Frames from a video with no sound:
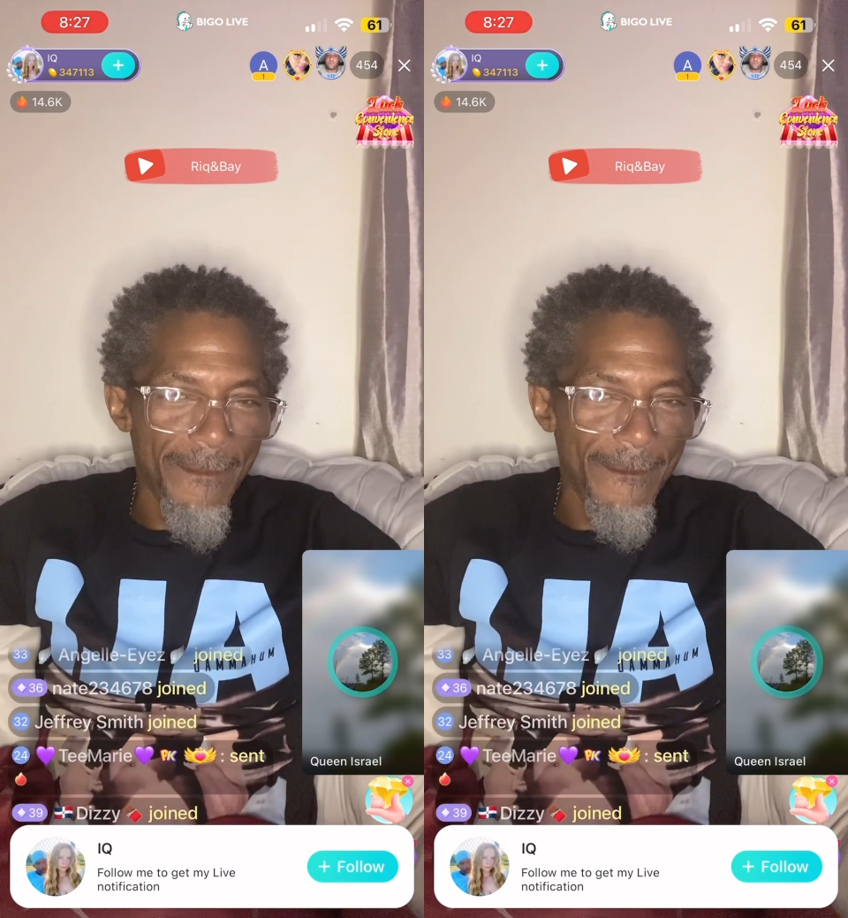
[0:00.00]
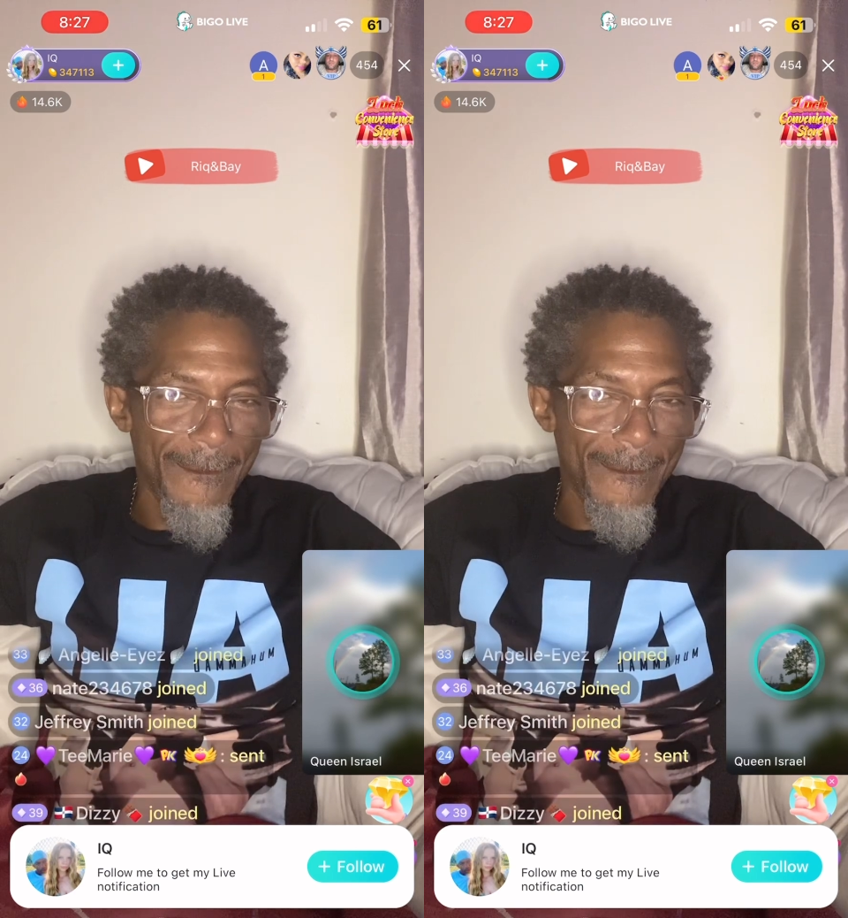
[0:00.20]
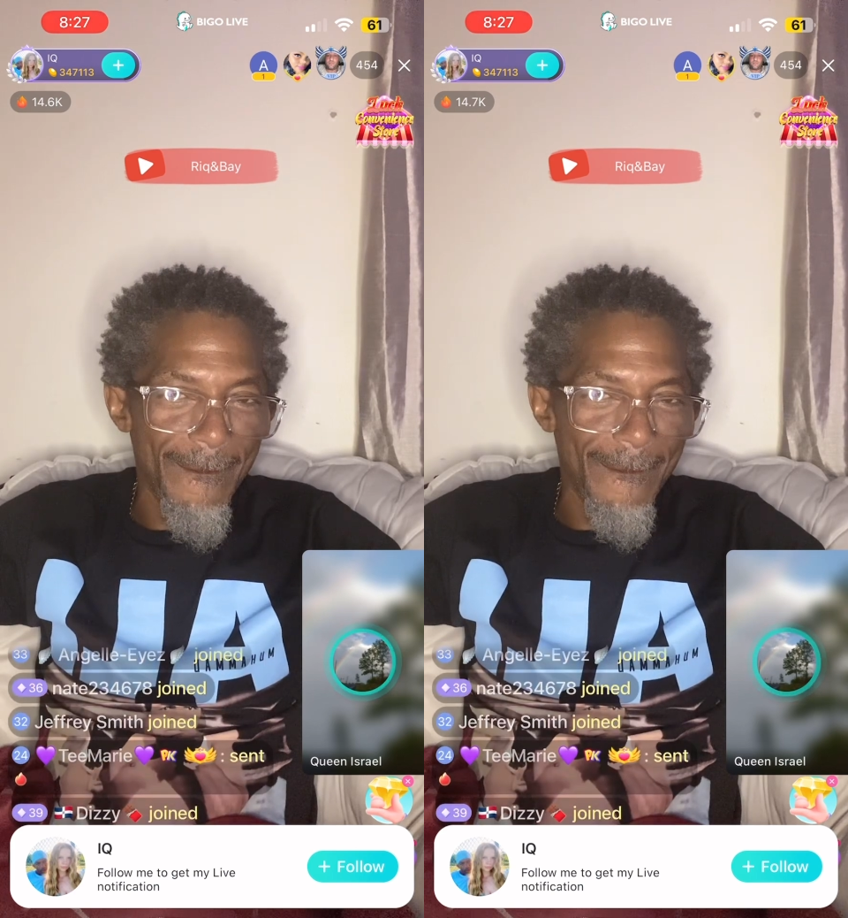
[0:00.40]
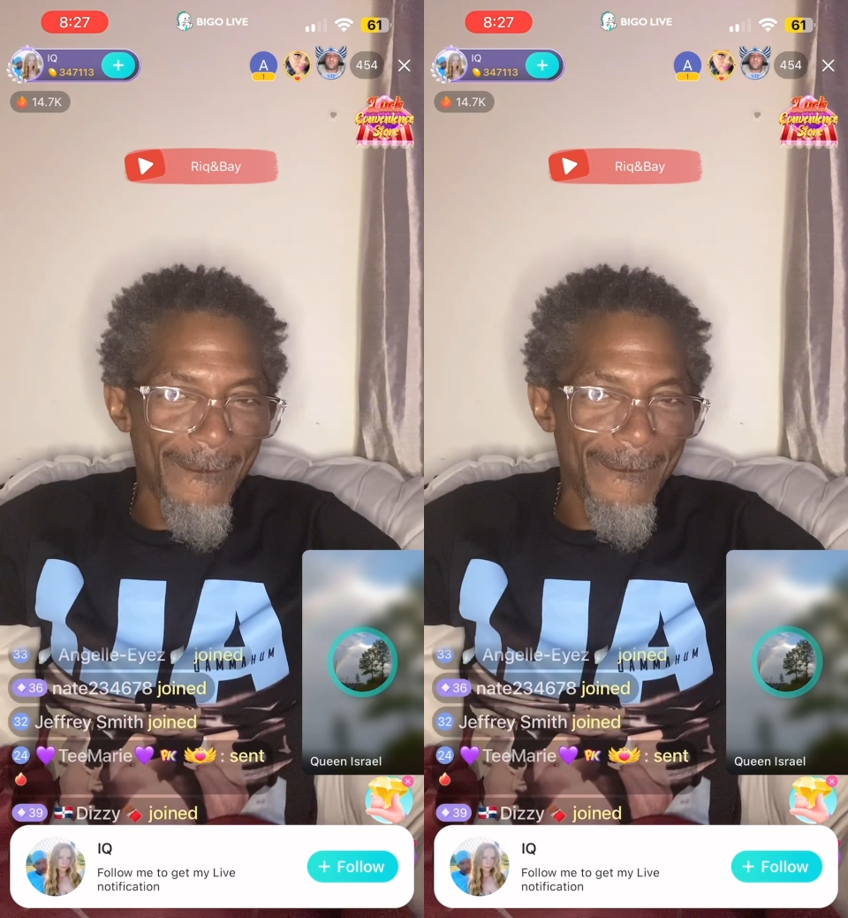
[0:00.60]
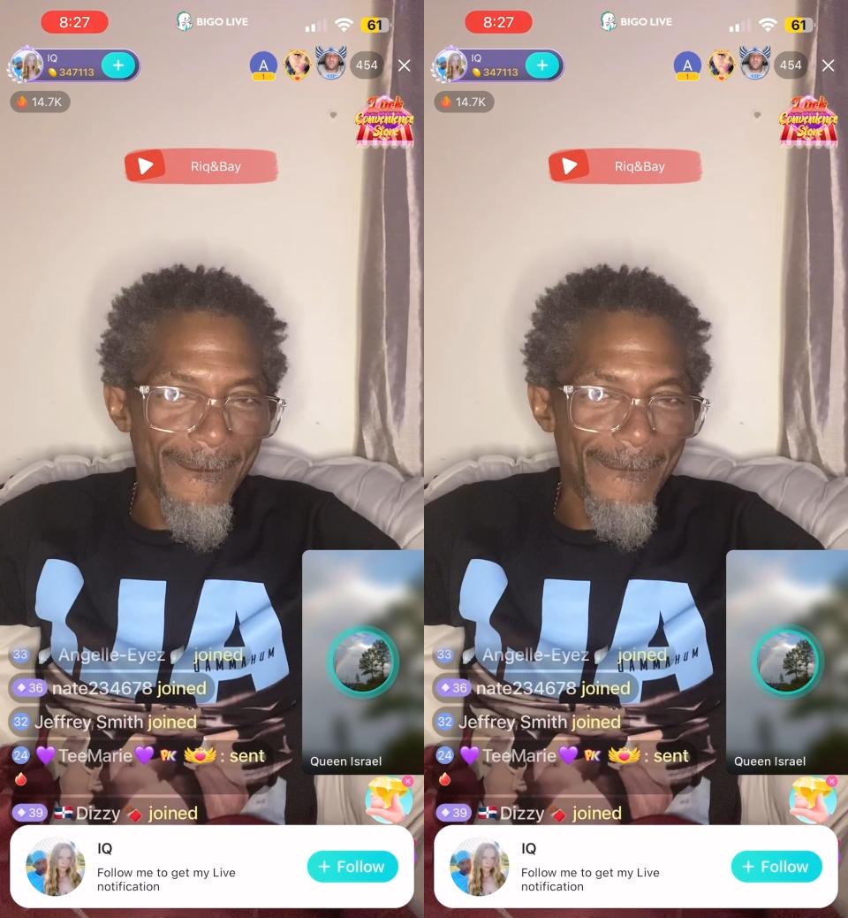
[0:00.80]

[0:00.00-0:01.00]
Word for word: course, yeah.